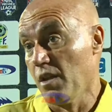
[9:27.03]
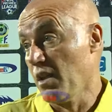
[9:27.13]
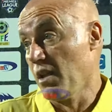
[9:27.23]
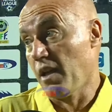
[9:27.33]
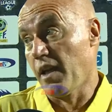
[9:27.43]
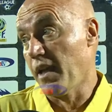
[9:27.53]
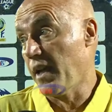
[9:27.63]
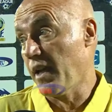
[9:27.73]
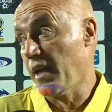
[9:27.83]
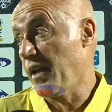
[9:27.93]

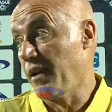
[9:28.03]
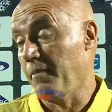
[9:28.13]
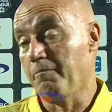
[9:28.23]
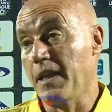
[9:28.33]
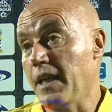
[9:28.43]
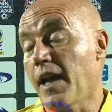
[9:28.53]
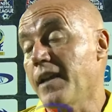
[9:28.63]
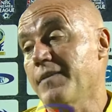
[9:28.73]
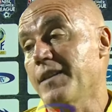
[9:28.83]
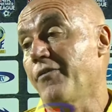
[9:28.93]
Me, I
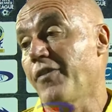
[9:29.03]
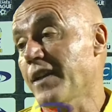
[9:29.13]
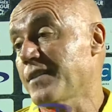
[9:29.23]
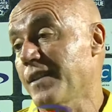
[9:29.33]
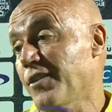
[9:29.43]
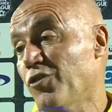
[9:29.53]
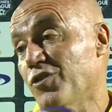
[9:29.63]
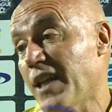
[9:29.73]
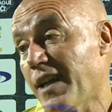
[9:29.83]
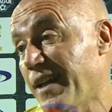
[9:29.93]
the first
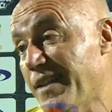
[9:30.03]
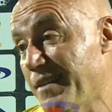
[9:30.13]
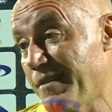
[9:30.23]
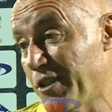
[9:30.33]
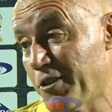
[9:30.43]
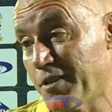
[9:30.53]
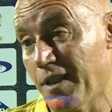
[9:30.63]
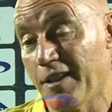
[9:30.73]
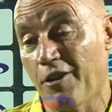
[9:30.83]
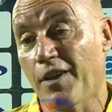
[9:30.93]
concerned because
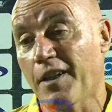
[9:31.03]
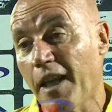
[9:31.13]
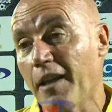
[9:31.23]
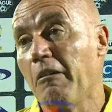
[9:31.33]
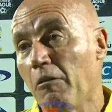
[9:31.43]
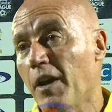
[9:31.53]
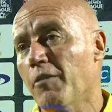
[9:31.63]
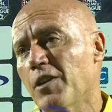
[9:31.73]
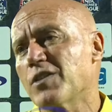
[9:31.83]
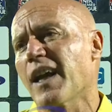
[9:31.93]
the other day when we
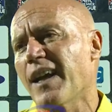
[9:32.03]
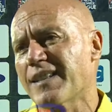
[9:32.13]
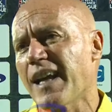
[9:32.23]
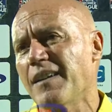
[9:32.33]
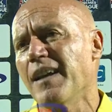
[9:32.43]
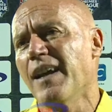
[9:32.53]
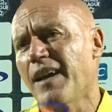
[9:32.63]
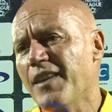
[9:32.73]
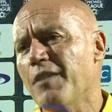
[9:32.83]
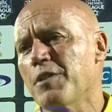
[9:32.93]
lost Hassan, I
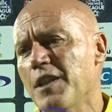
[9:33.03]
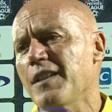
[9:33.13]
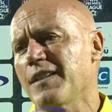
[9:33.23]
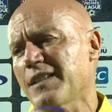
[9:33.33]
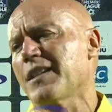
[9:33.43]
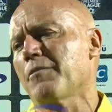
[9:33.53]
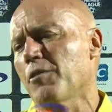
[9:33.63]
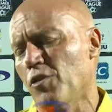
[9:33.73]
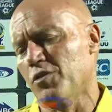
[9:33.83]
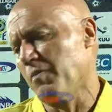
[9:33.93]
think we didn't deserve a loss.
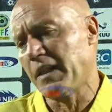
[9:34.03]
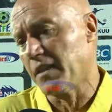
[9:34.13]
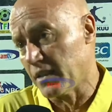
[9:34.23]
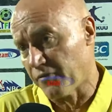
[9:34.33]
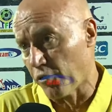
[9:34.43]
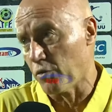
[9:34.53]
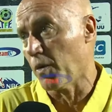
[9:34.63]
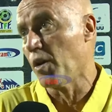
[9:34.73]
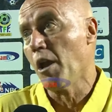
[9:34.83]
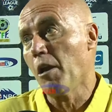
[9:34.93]
But it's football.
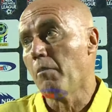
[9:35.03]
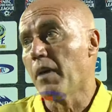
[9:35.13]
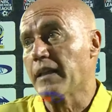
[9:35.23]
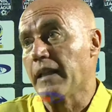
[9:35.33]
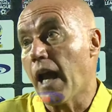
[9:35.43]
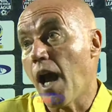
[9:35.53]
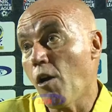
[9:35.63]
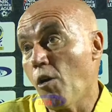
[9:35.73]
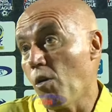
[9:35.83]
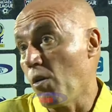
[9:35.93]
But
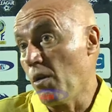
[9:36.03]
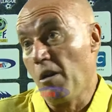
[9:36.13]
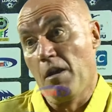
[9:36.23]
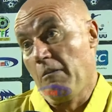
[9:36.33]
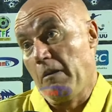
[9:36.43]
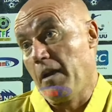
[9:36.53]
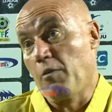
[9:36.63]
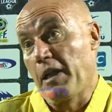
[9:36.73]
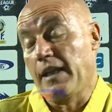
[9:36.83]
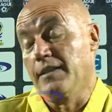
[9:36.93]
now we
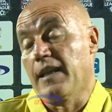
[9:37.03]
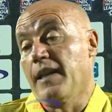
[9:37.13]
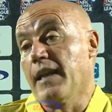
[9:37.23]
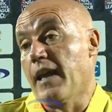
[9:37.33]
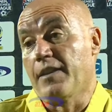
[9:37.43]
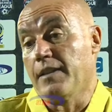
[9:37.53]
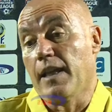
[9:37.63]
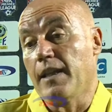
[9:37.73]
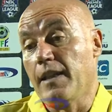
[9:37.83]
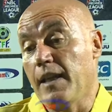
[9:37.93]
can say nothing.
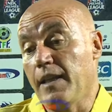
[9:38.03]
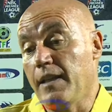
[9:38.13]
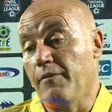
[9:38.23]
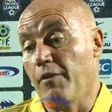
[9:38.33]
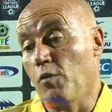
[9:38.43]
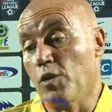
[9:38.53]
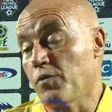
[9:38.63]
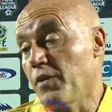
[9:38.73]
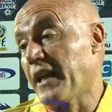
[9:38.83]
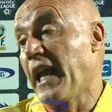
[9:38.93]
They was
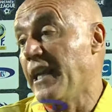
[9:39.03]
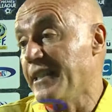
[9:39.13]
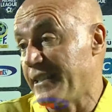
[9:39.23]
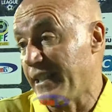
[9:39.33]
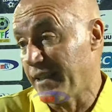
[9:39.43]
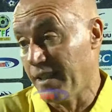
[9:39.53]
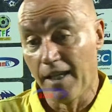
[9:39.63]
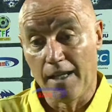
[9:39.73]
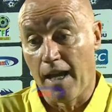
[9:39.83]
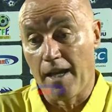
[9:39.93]
realistic.
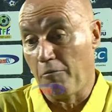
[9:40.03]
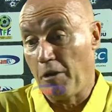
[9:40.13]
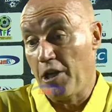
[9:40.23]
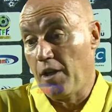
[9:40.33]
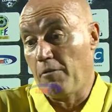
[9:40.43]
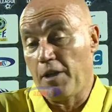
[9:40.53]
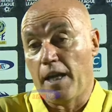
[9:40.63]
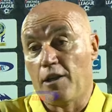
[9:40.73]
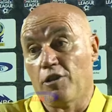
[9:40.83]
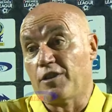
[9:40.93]
And we are
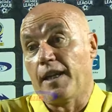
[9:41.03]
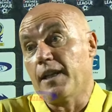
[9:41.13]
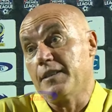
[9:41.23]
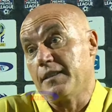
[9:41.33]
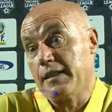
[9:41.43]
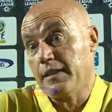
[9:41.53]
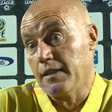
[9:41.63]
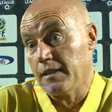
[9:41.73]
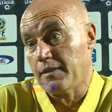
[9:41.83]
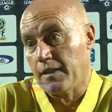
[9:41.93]
not realistic. This is